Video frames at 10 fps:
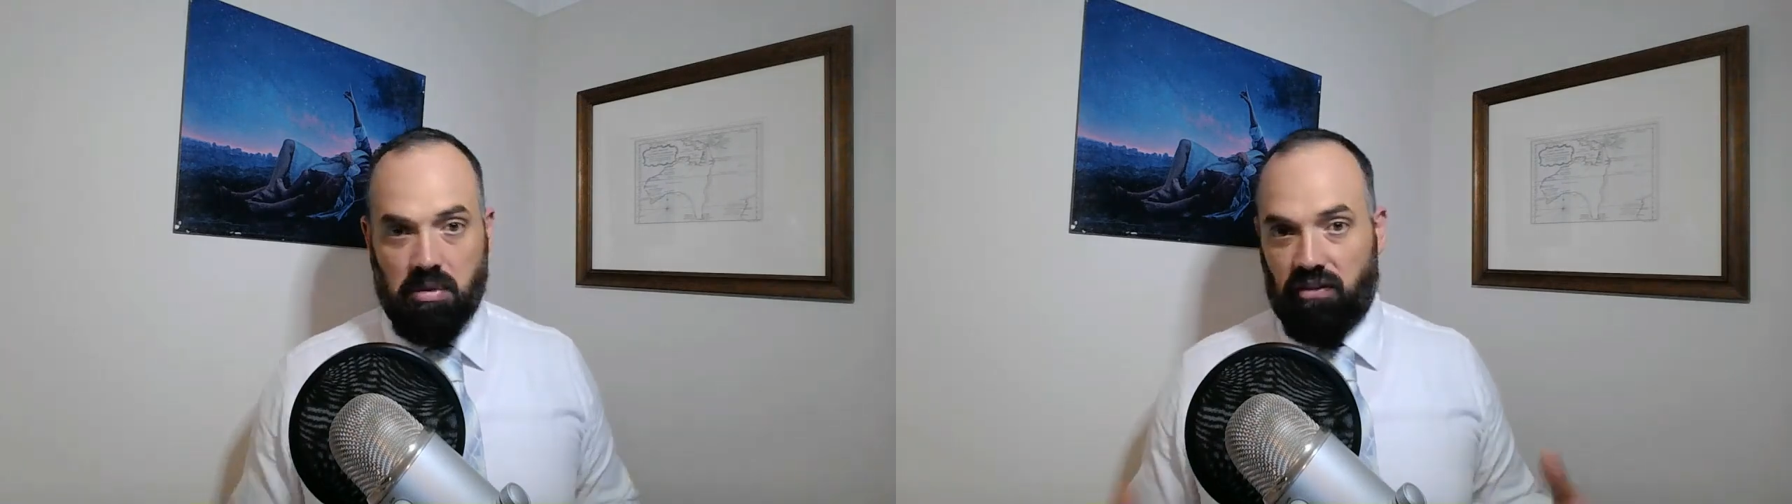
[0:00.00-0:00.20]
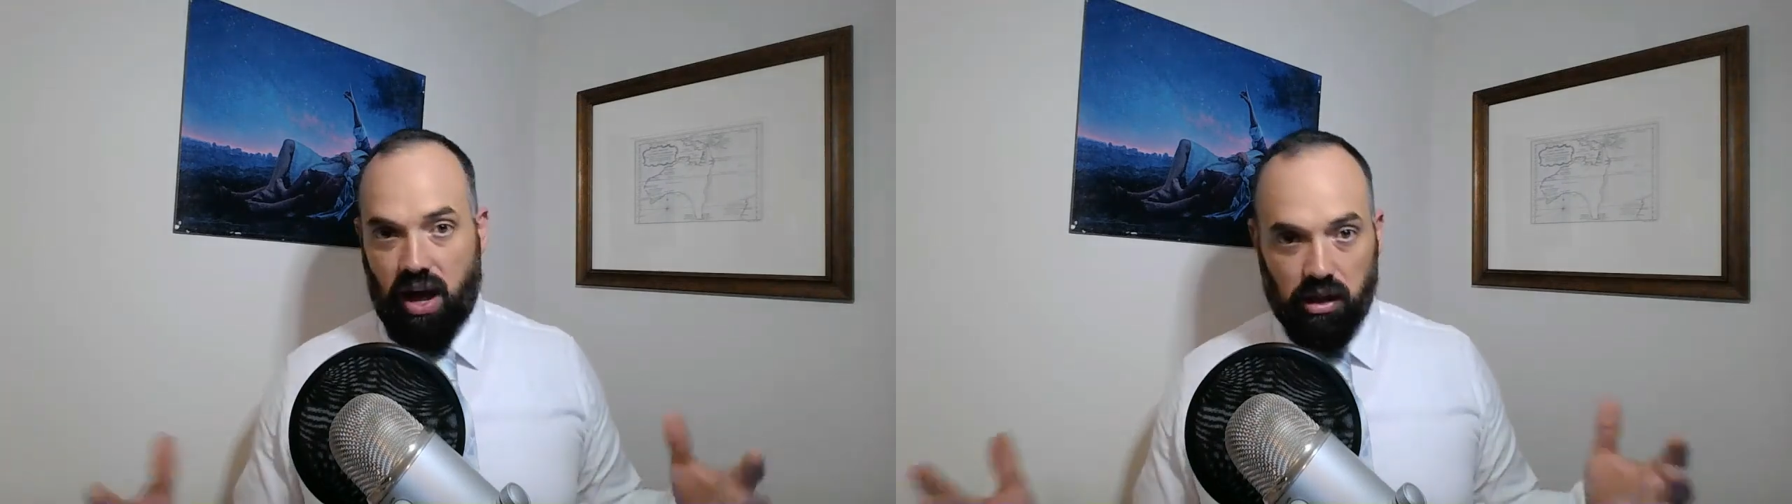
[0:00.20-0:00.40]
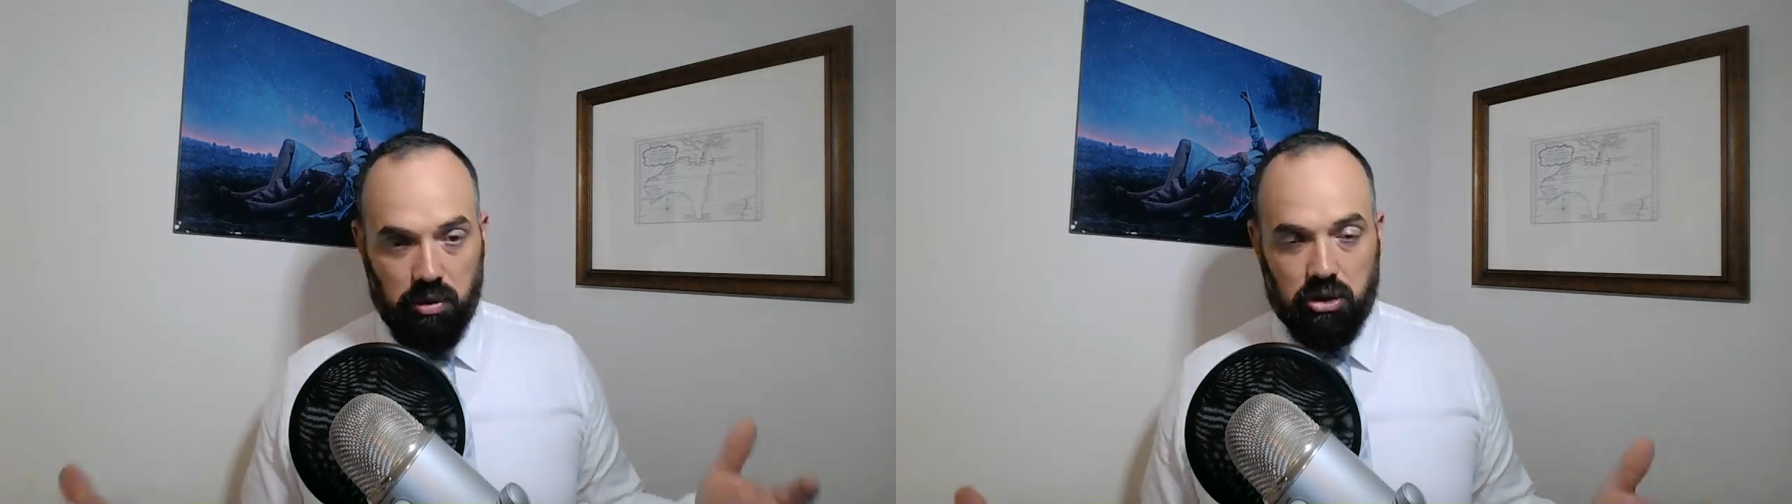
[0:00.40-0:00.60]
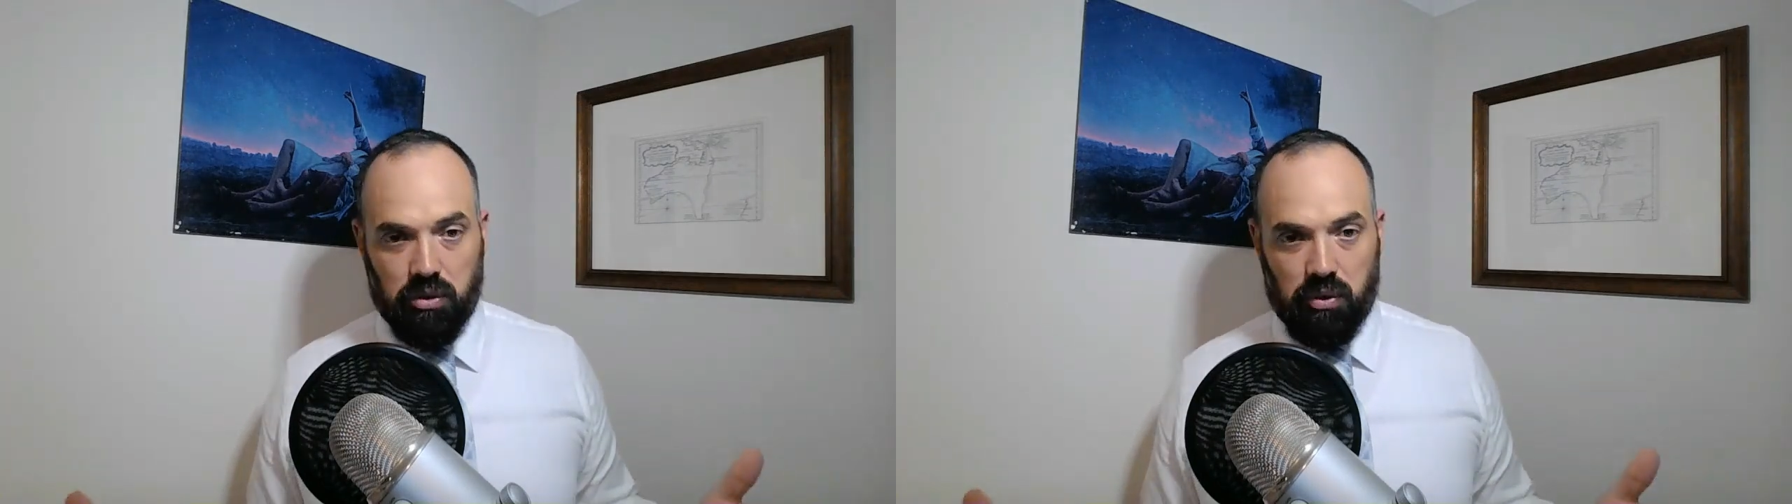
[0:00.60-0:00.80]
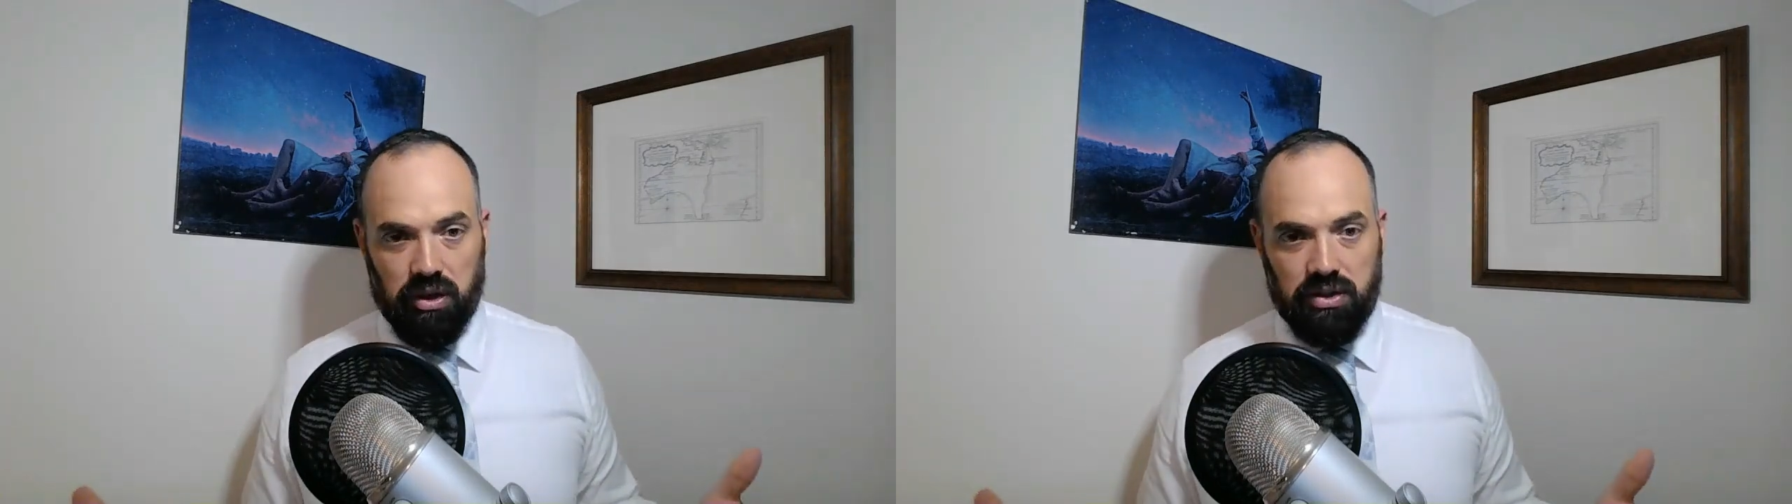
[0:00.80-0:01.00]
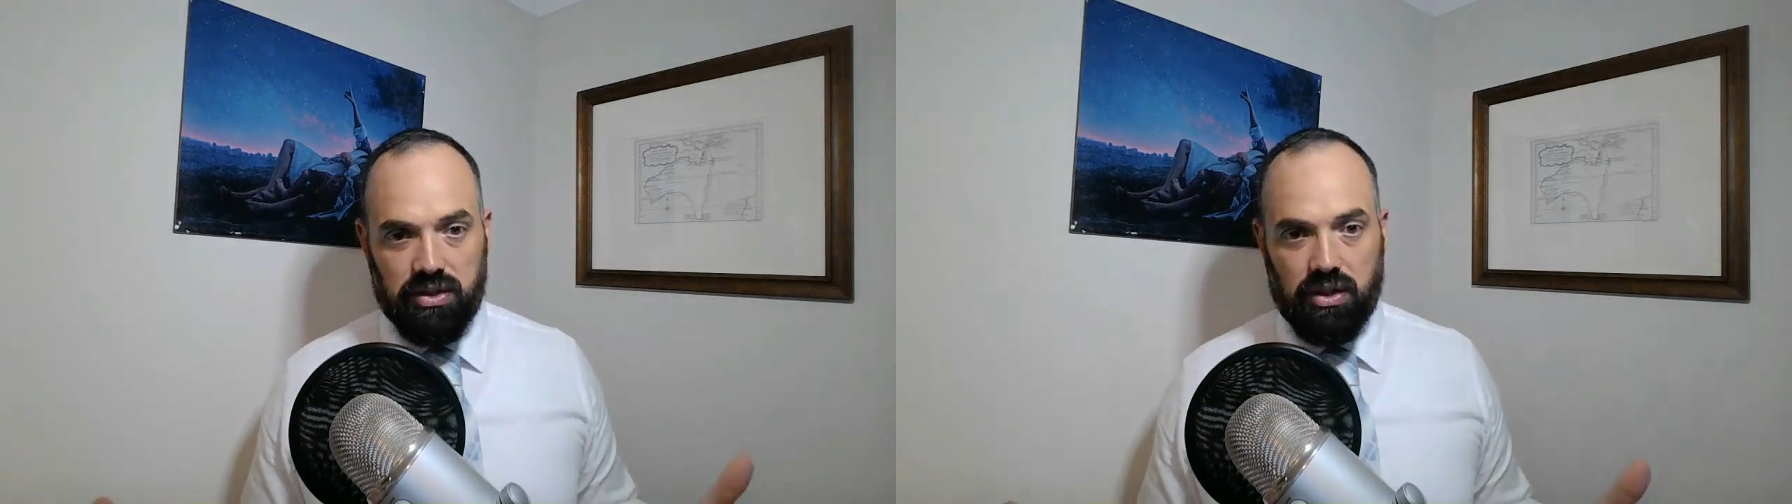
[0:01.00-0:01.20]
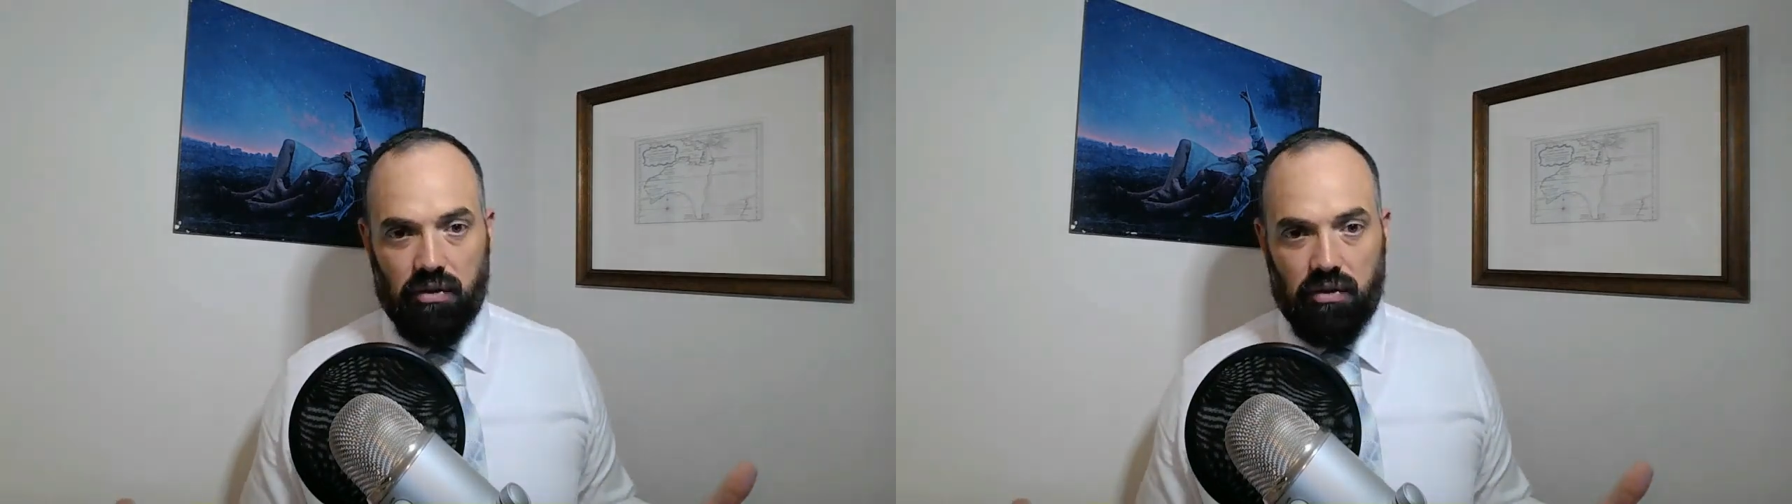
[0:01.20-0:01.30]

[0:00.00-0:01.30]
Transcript: them available to us.